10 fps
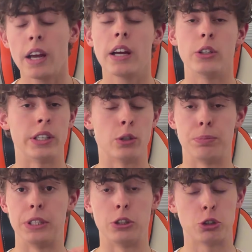it could
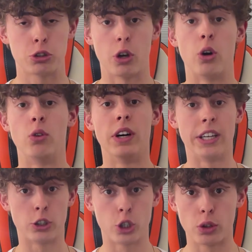be
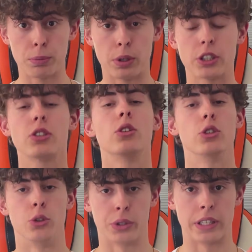overhead shoulder press.
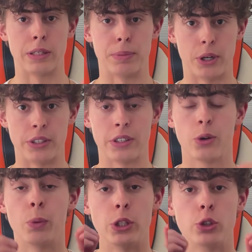You get the point.
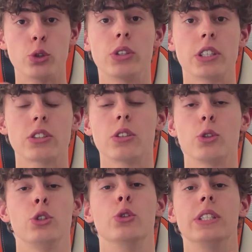When you do this,
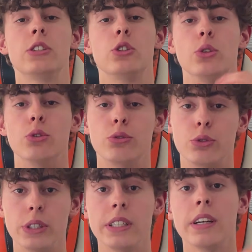you need to do
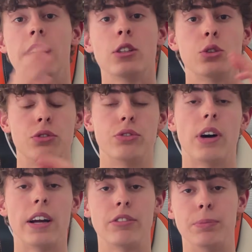3 to
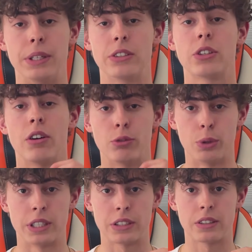5 minutes of
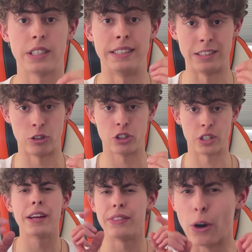rest in each
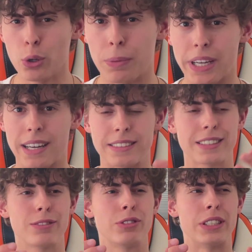set. Now you may
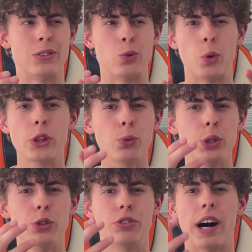ask, then what do we
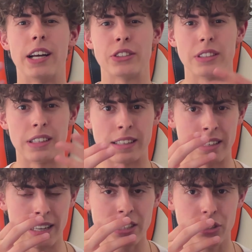do for
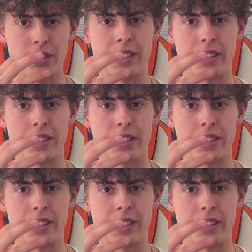isolation